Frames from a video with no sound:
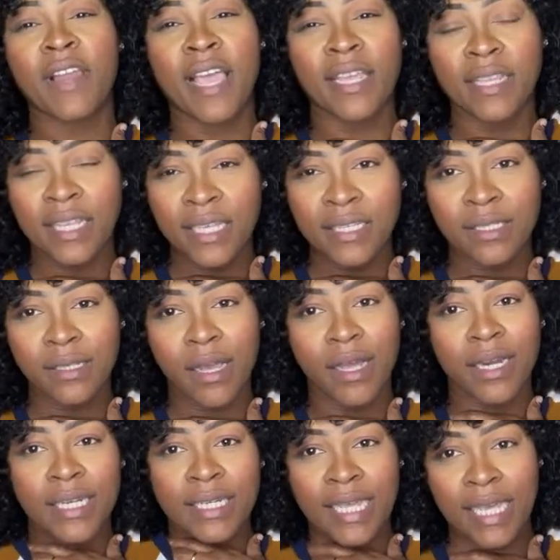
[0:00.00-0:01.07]
like this
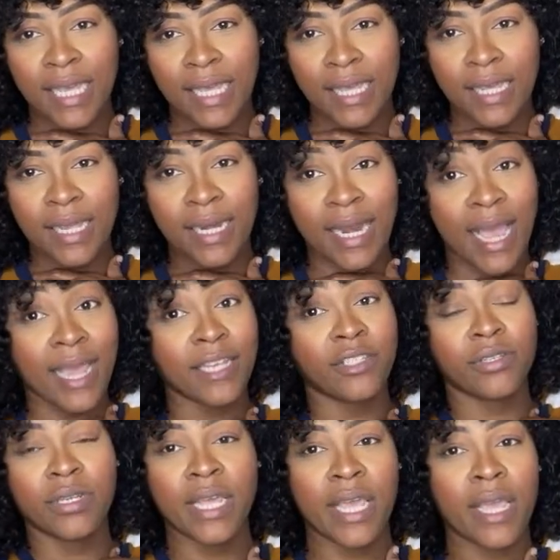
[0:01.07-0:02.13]
on a day like
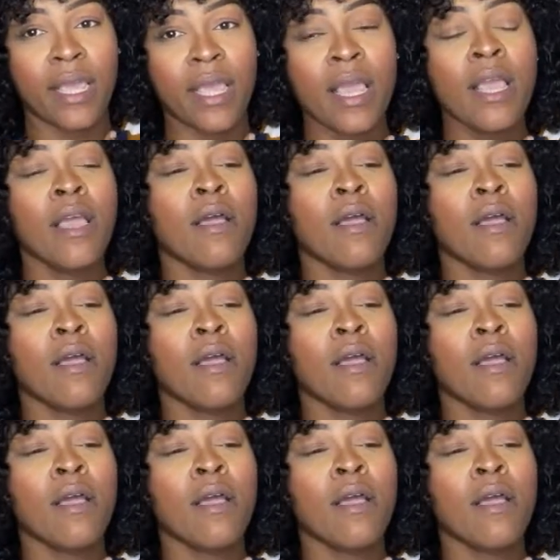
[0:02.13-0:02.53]
today.